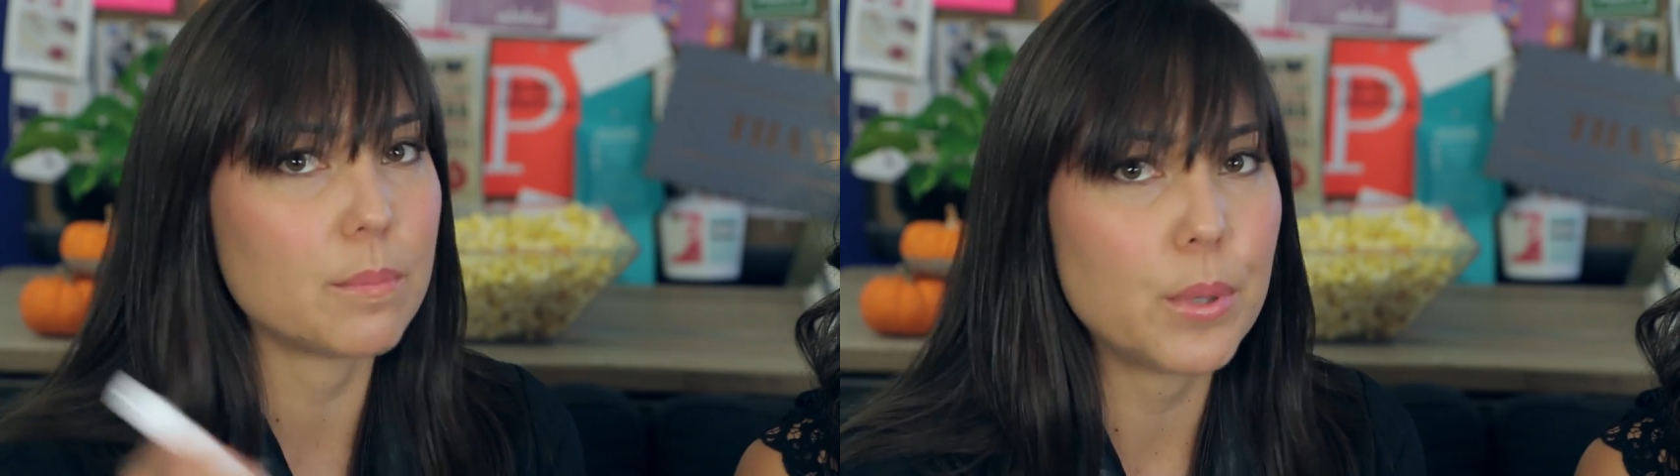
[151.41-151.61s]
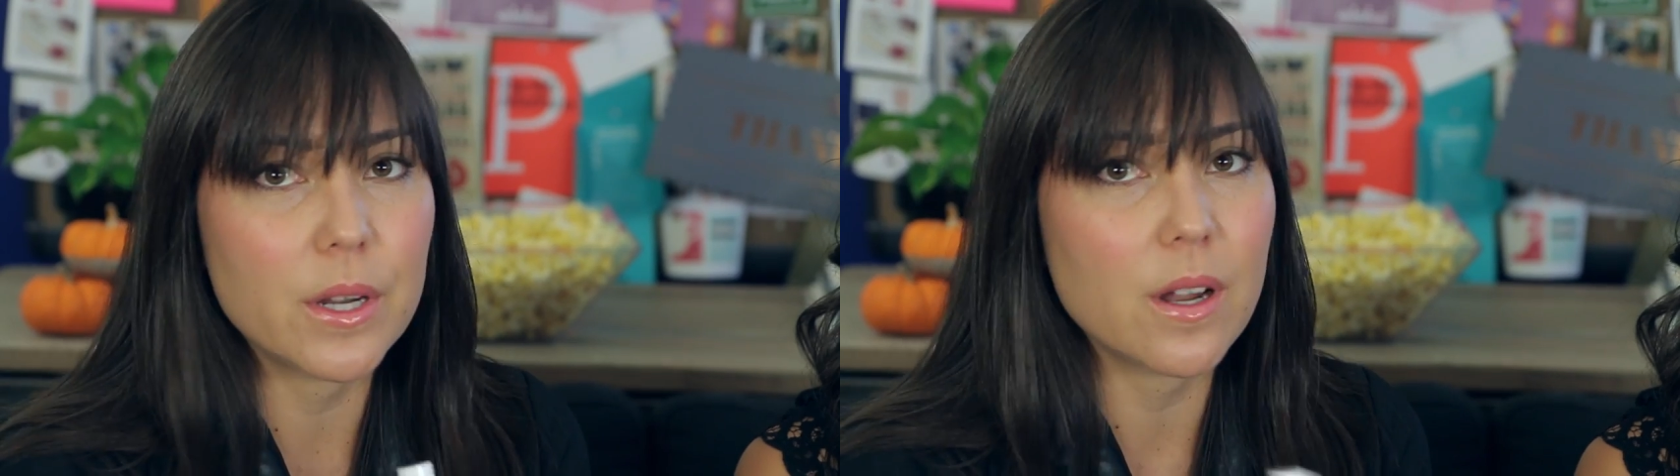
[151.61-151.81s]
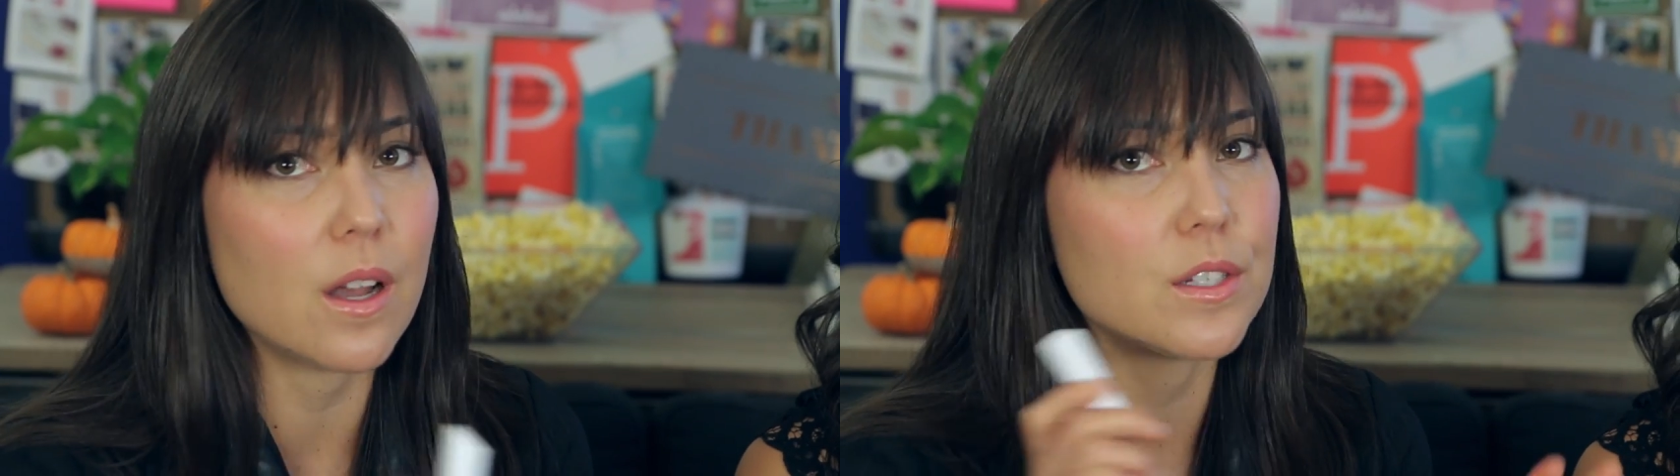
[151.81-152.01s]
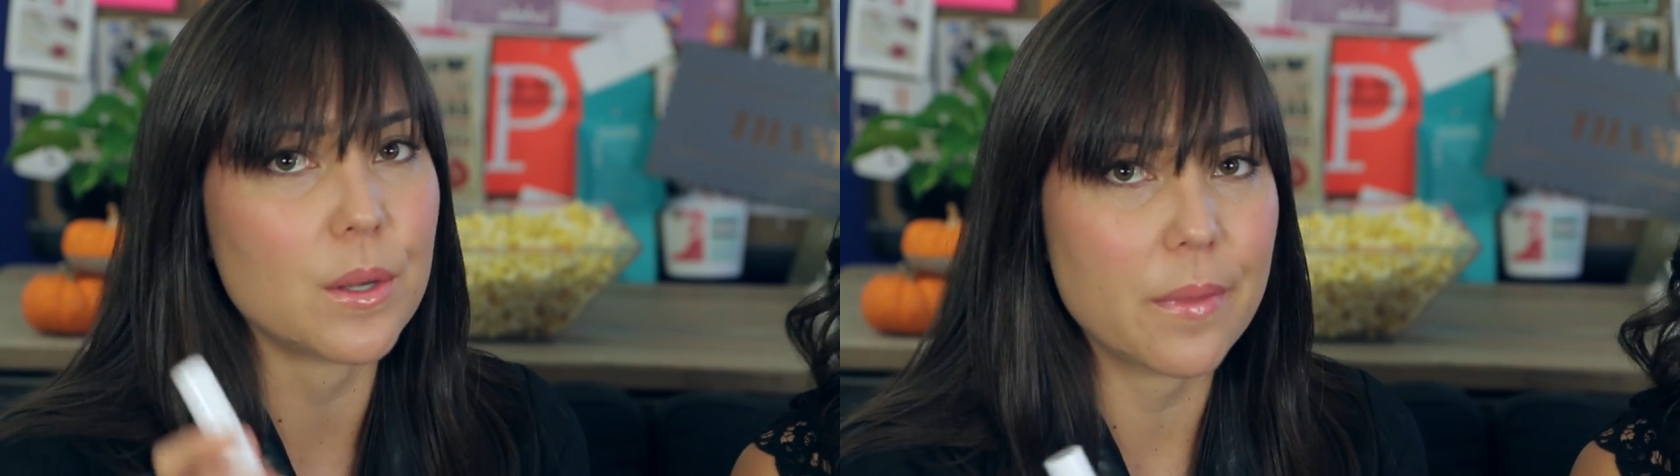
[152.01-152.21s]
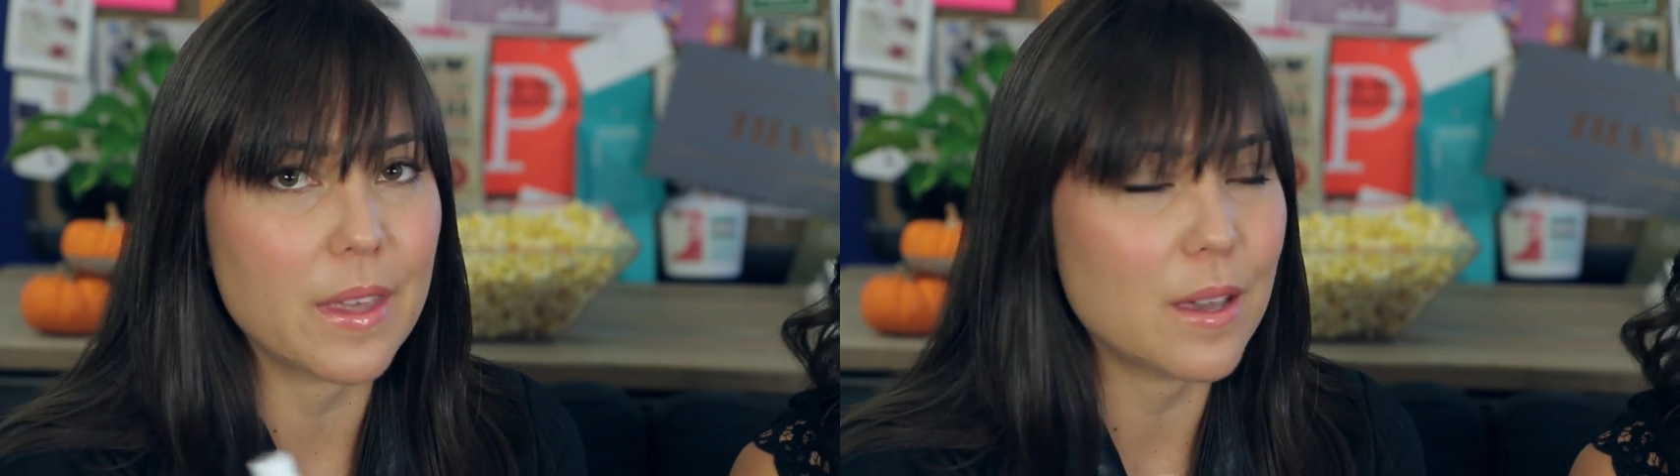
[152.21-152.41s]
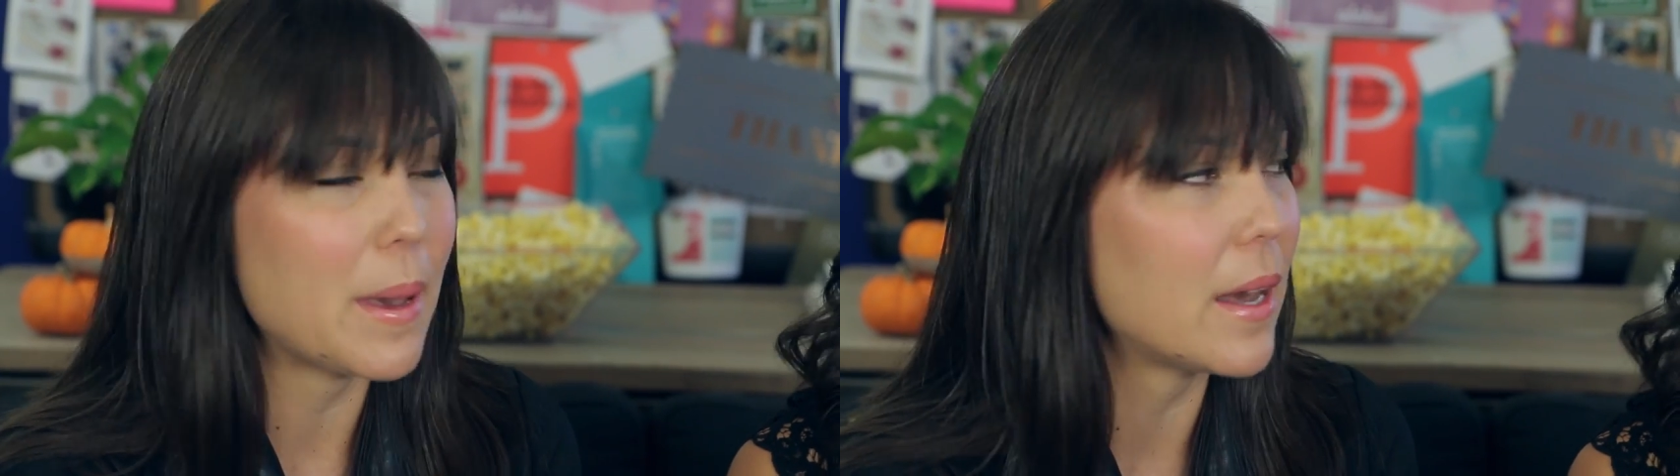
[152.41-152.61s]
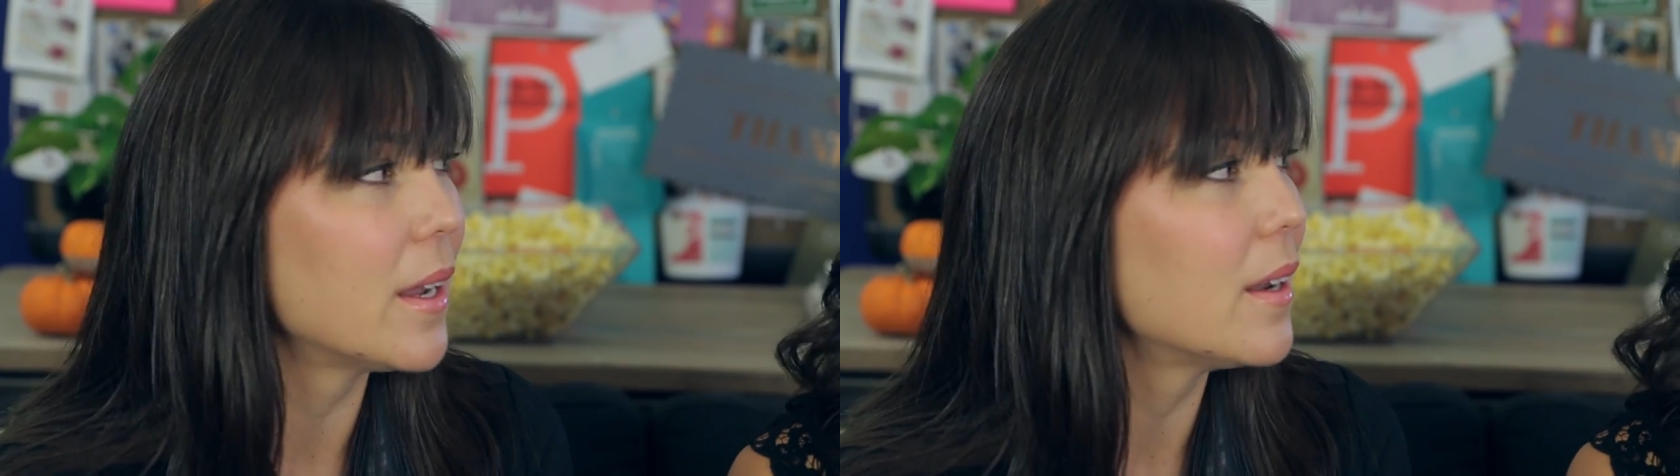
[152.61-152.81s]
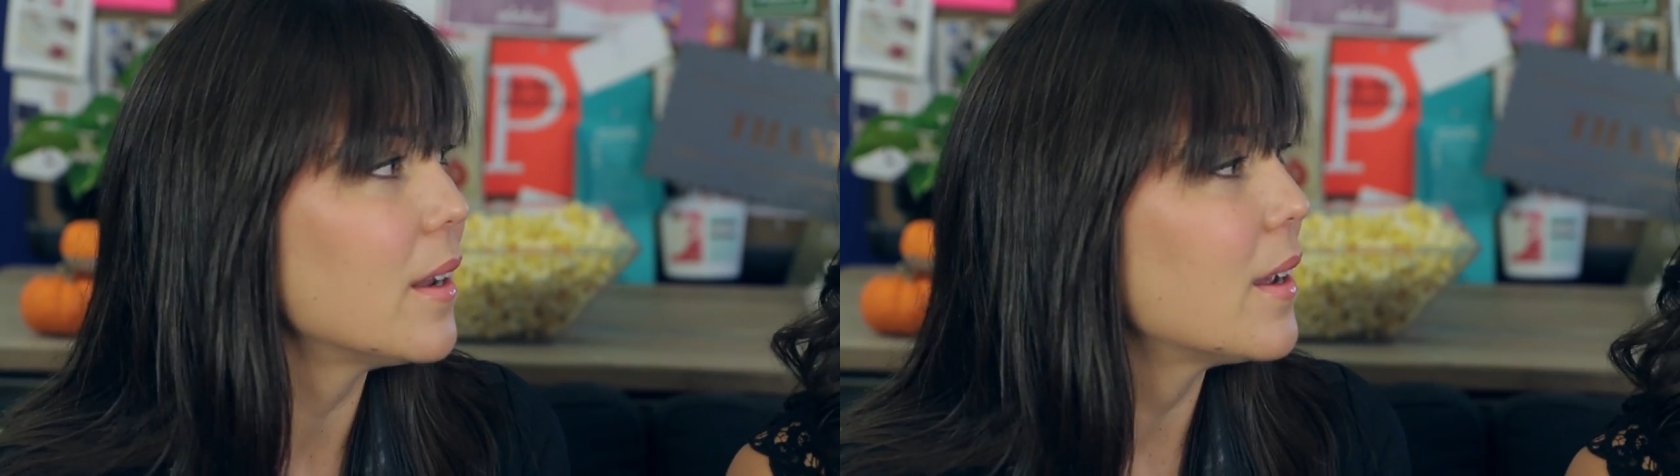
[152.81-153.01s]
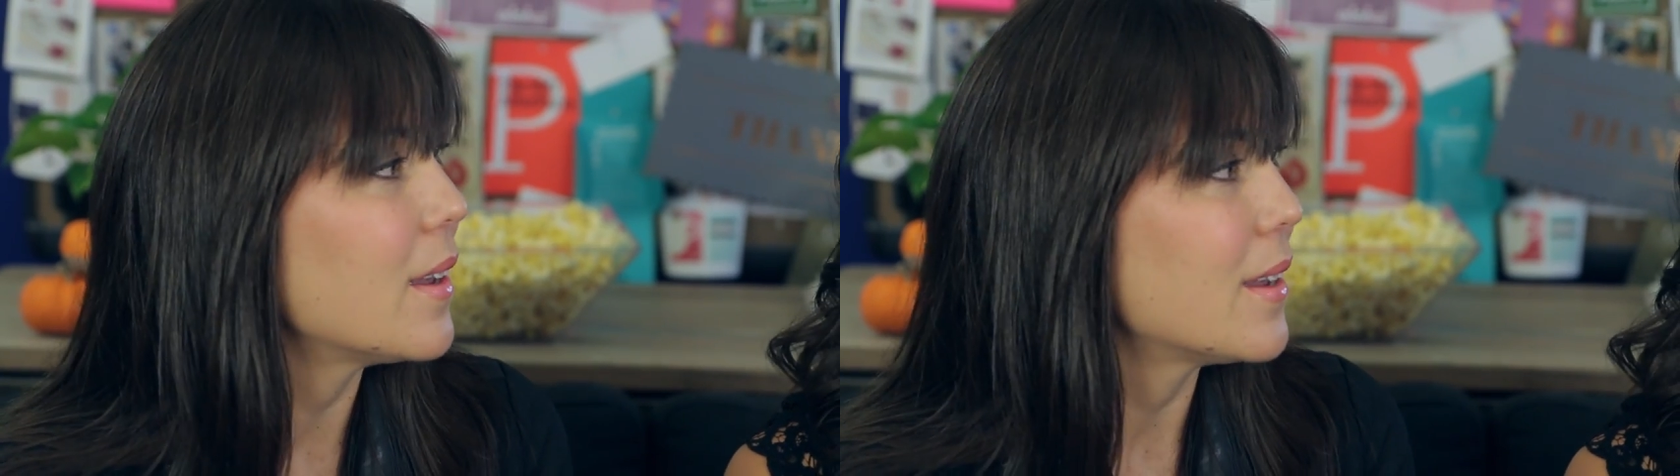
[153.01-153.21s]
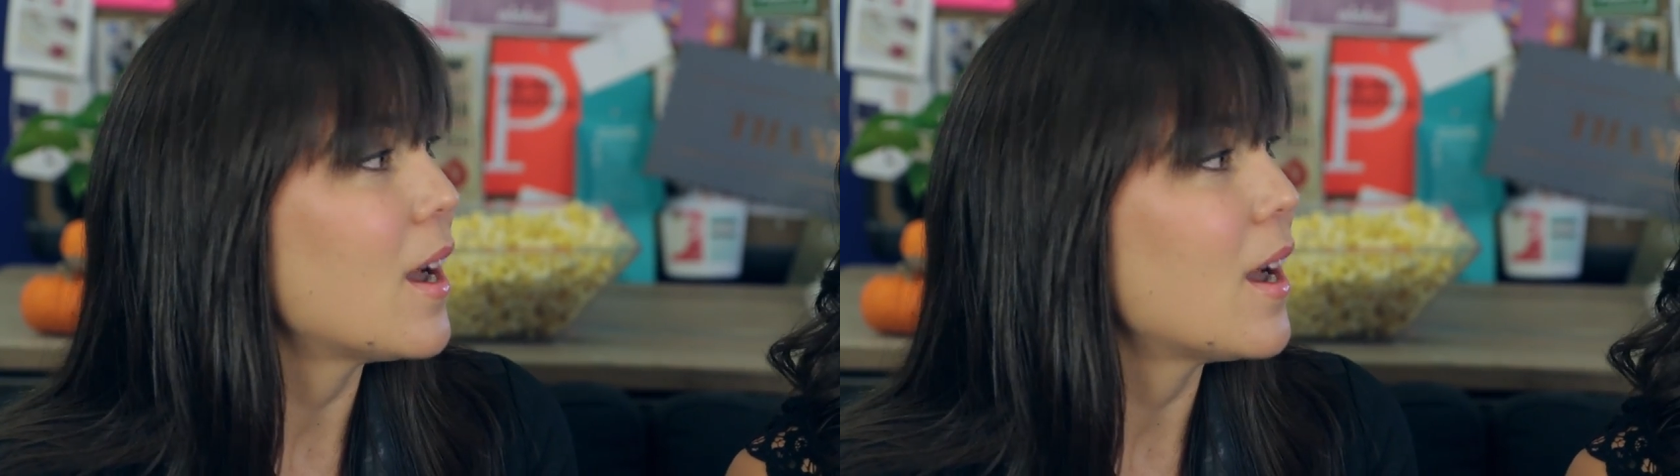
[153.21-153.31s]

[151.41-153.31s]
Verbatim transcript: put it on, don't think about it. Right.